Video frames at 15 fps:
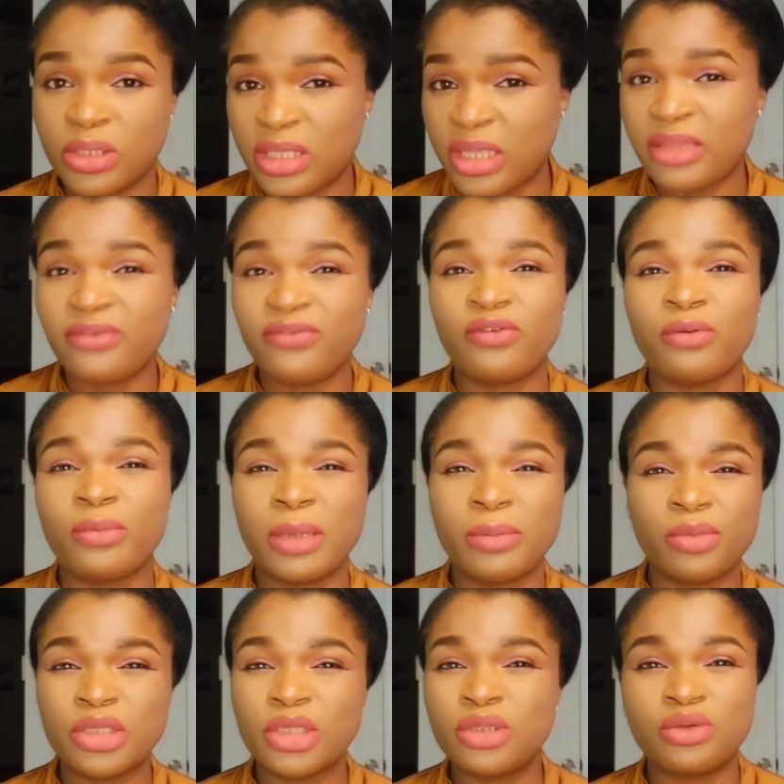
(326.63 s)
take for my
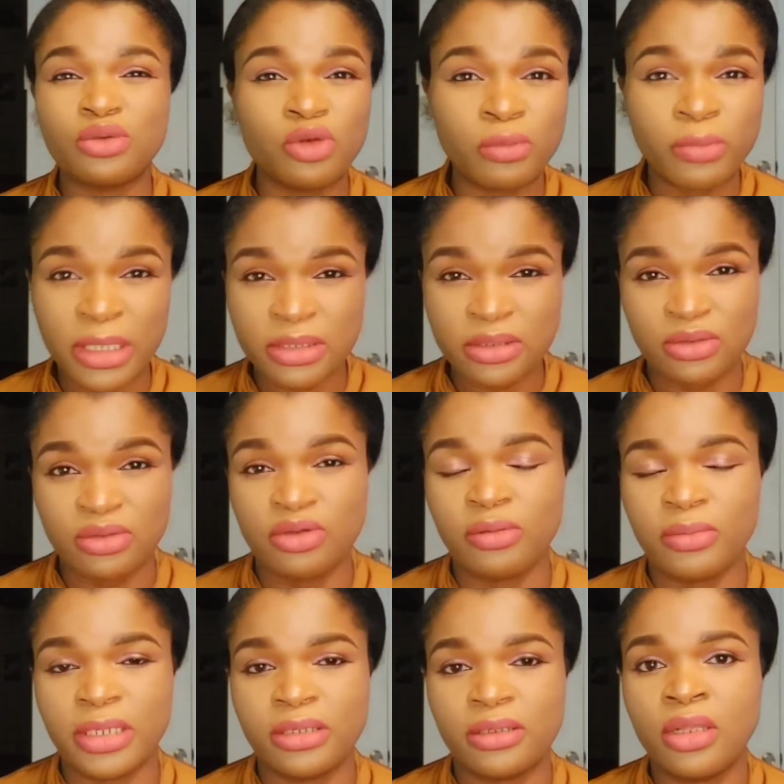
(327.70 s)
body to go back to
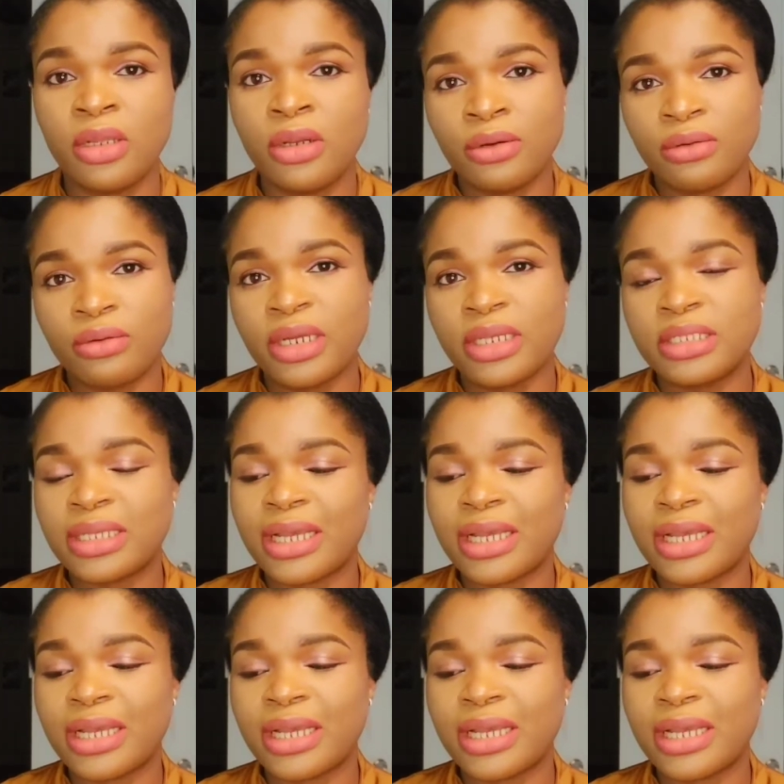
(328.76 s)
normal, right?